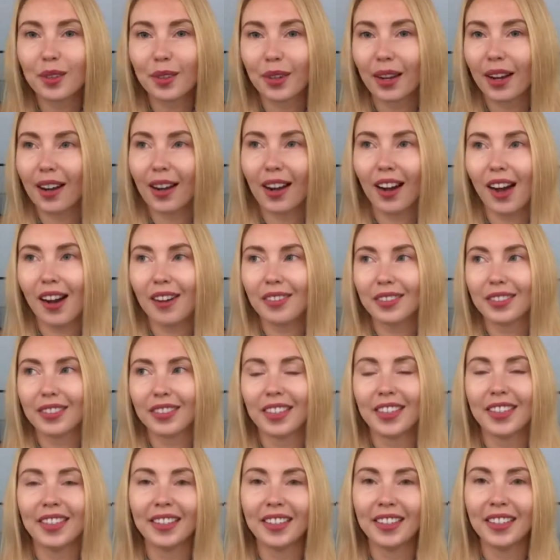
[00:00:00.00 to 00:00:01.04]
to have
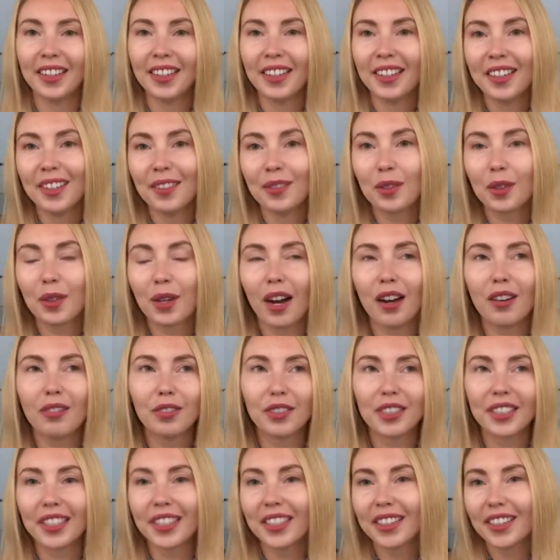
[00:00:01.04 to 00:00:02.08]
to
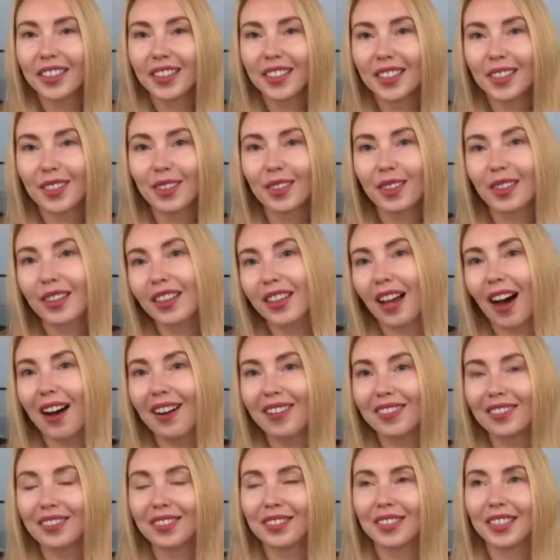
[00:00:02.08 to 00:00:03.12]
have a giggle or
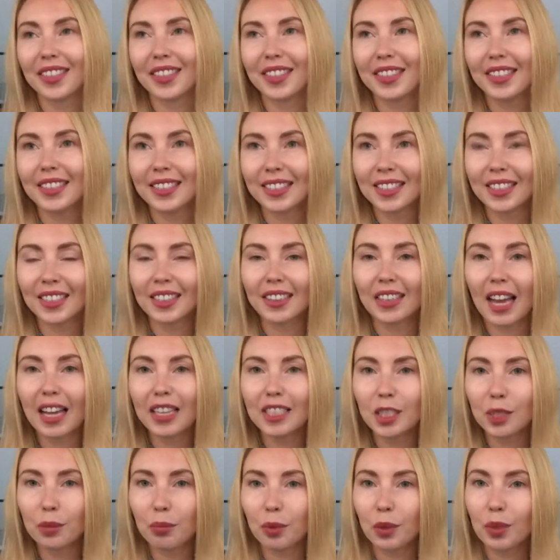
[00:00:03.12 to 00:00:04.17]
laugh. It's a
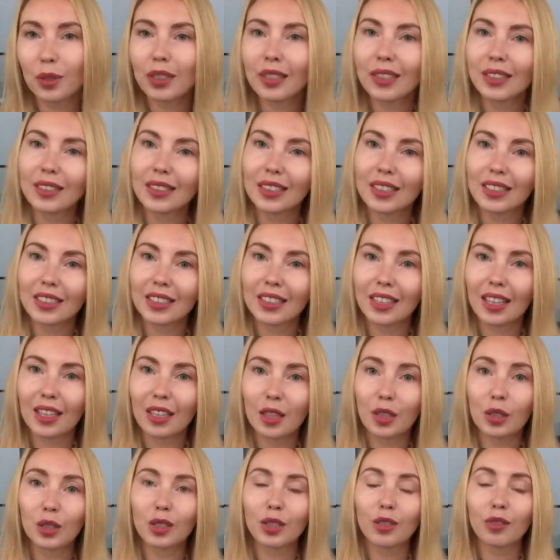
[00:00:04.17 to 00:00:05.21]
nice sport, and there's
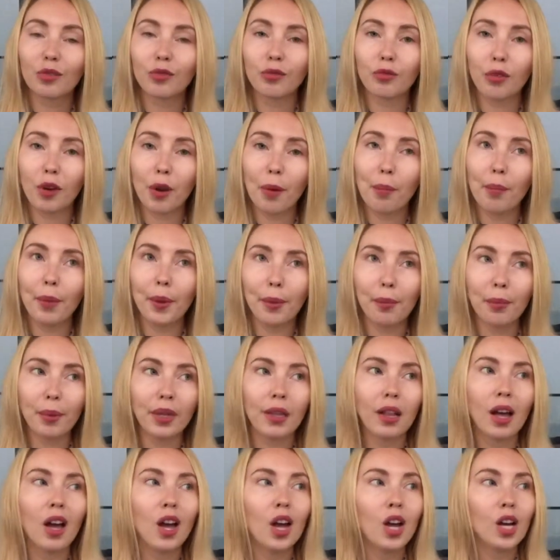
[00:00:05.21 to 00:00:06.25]
like lots of
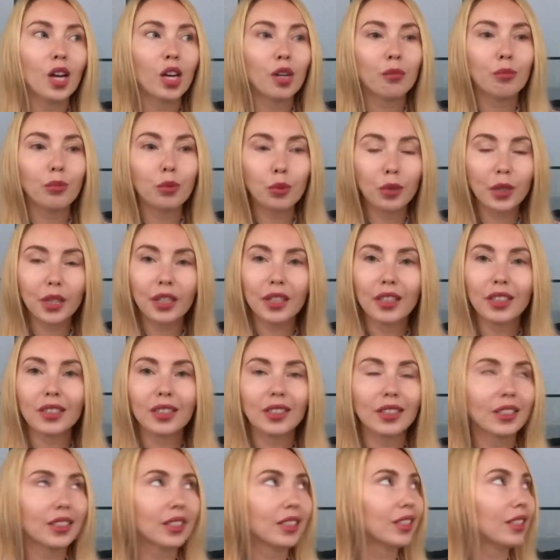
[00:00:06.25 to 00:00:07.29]
people booking
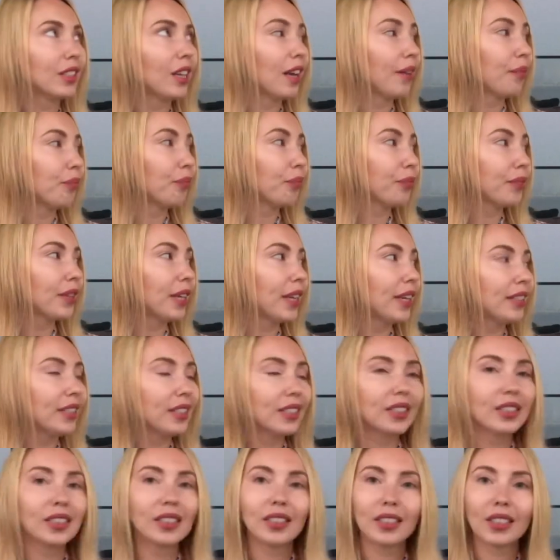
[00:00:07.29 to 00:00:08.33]
this
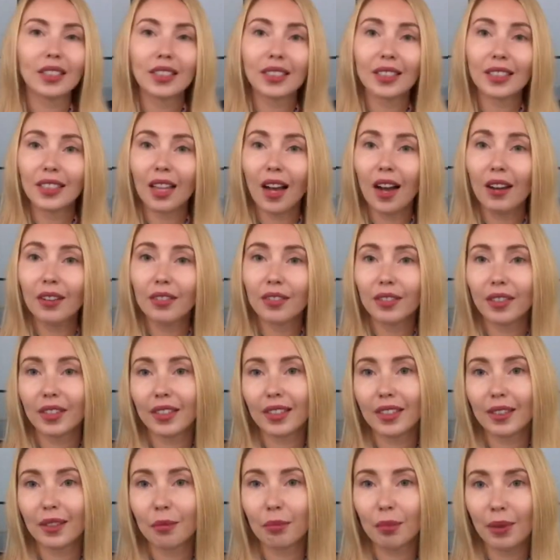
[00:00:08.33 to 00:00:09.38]
tennis stuff
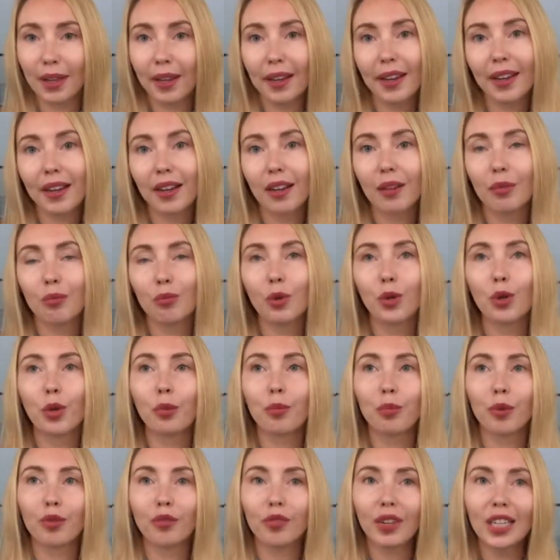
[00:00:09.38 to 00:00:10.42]
and playing more
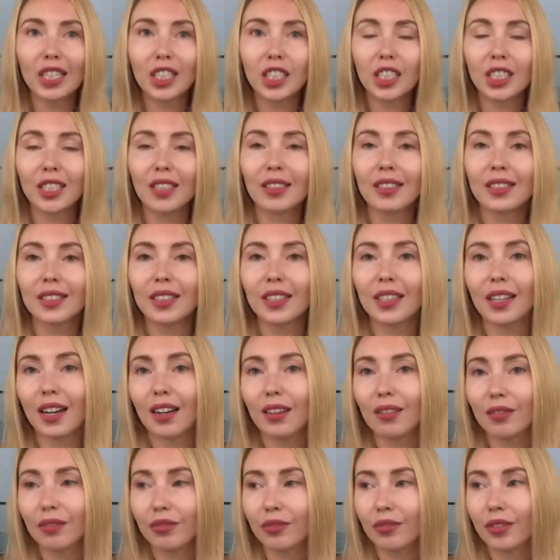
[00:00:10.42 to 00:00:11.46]
professionals. They
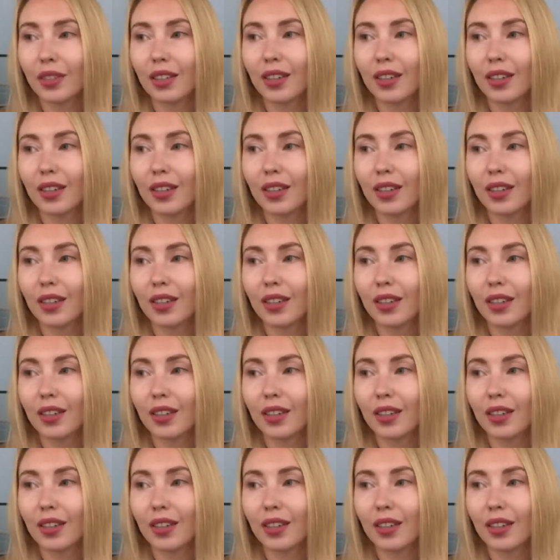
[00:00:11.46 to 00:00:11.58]
have